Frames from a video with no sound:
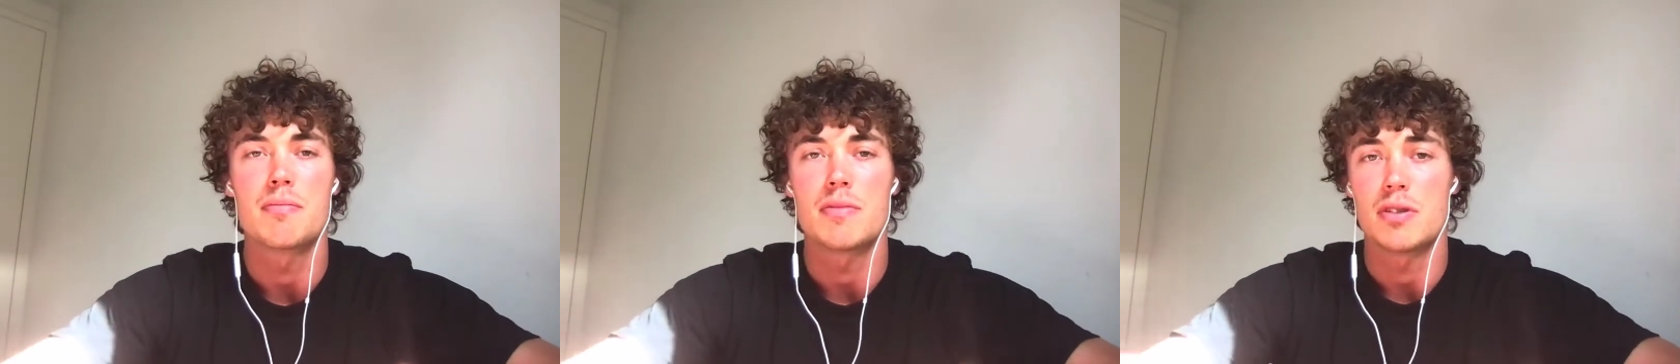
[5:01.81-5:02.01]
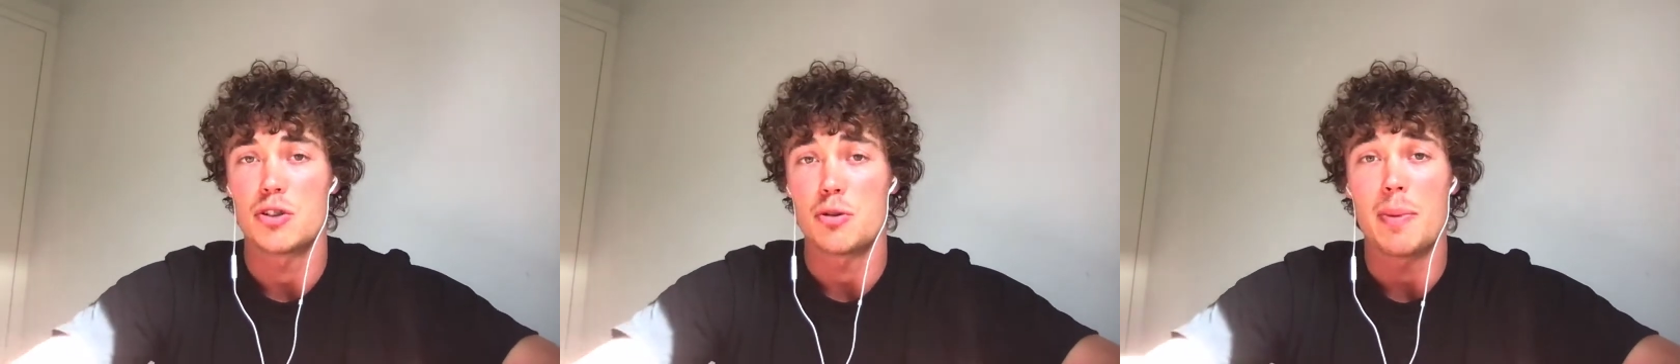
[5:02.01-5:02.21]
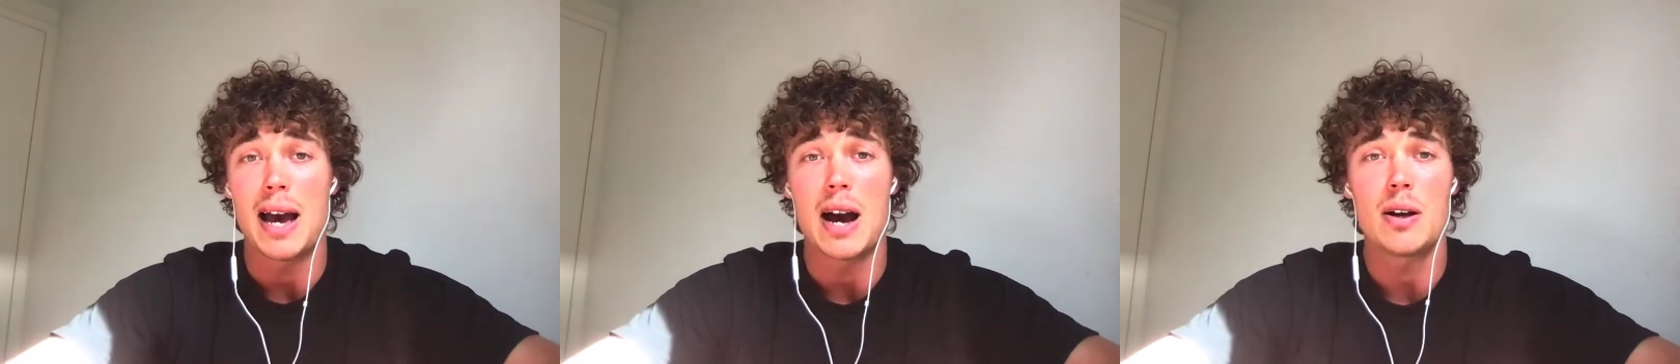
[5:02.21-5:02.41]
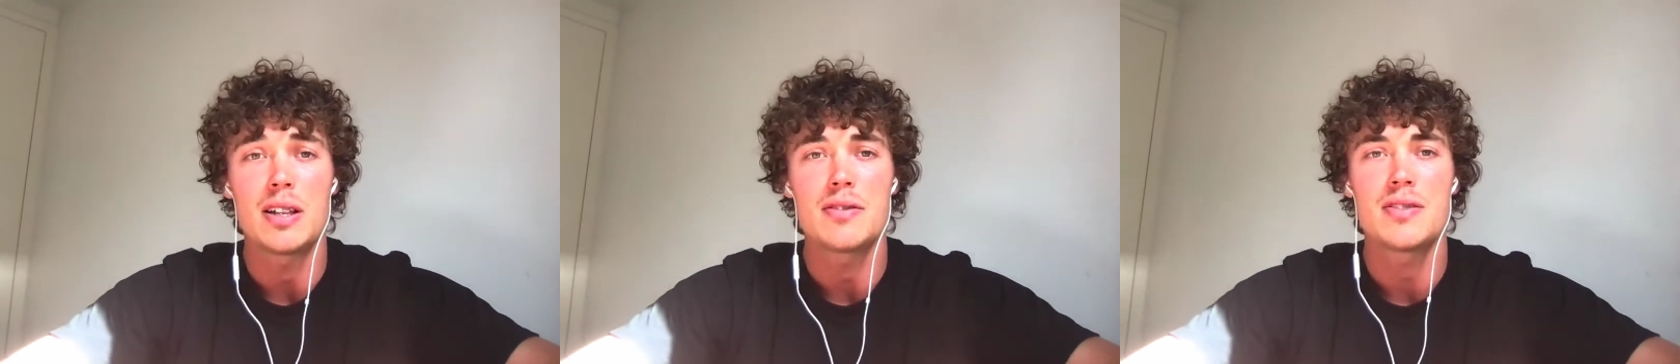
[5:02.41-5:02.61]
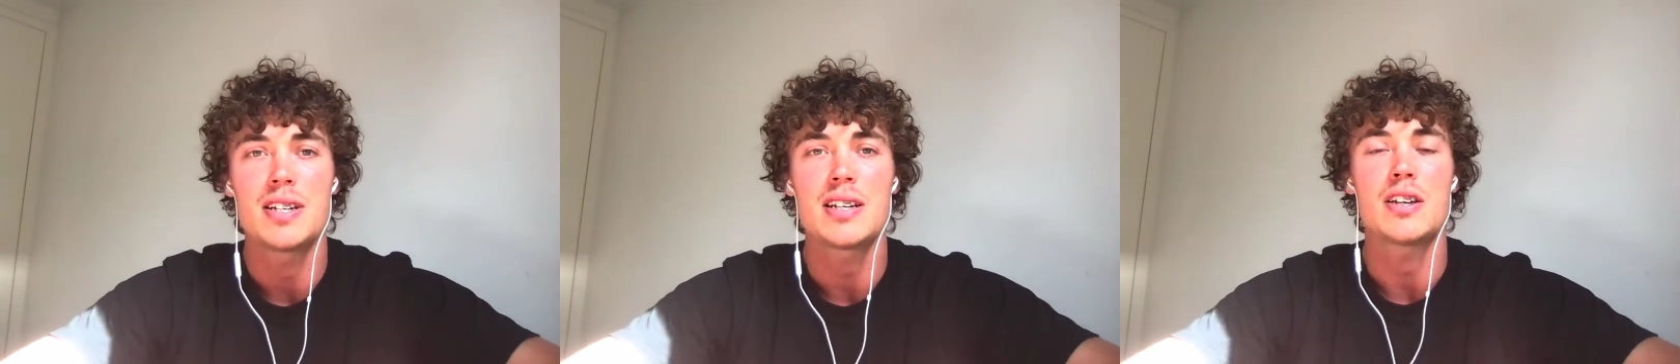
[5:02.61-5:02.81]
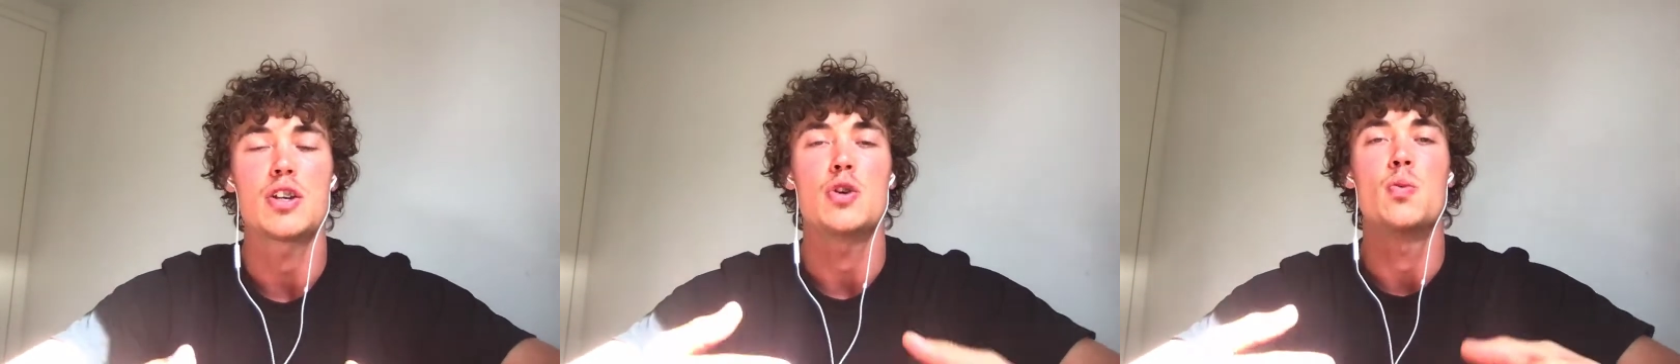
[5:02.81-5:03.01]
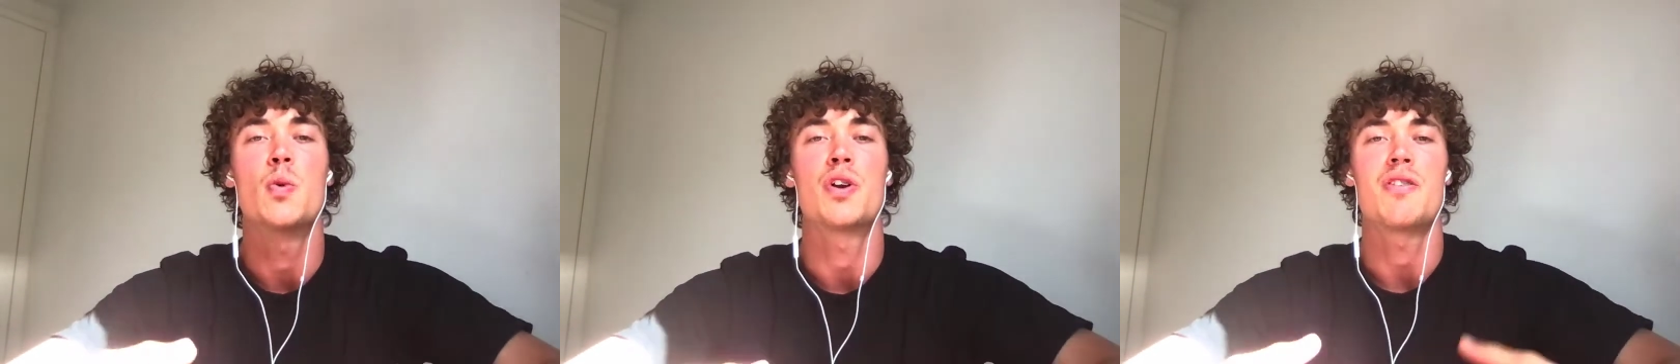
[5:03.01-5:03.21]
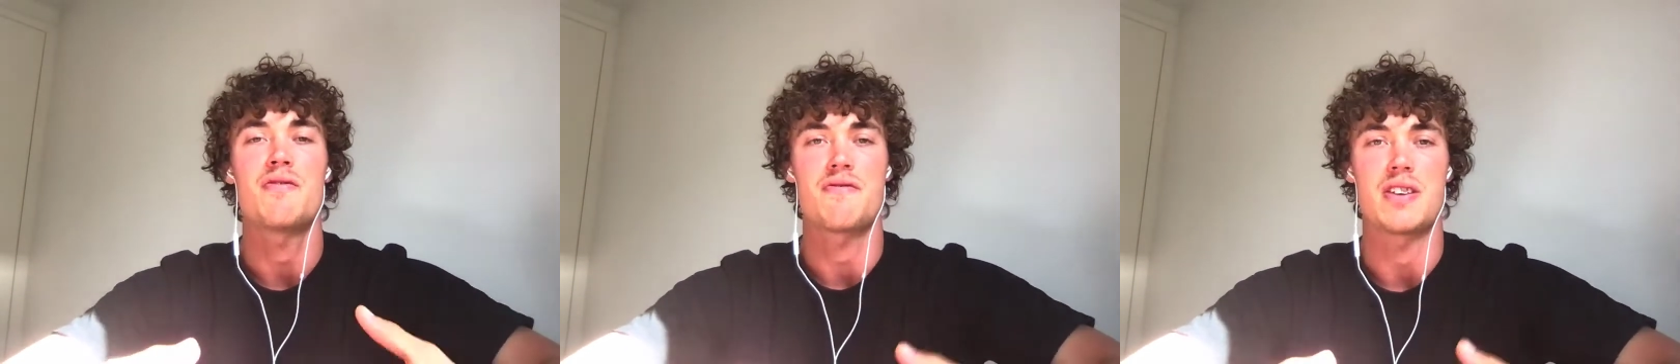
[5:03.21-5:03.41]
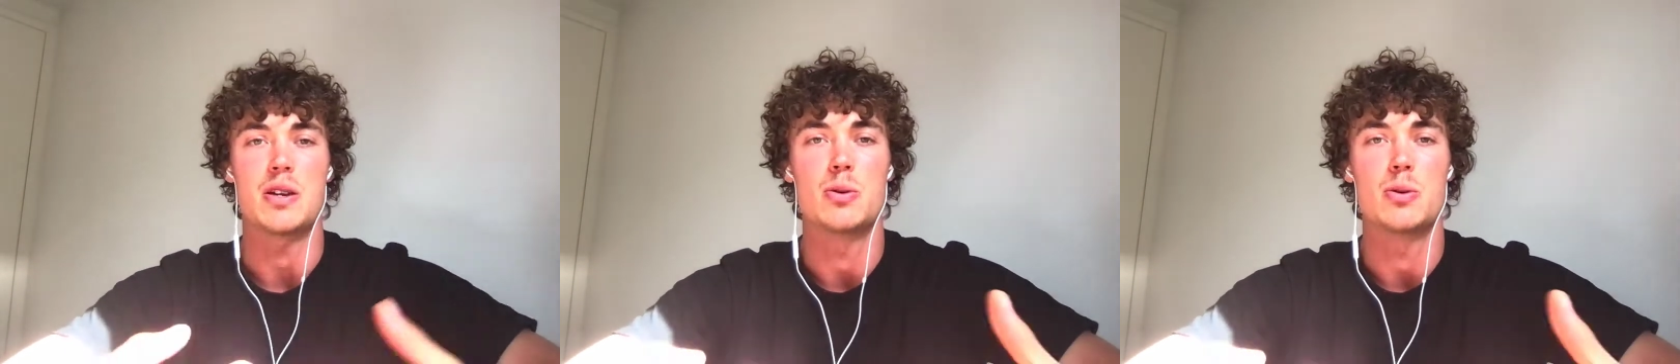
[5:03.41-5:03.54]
do powerlifting, you want to feel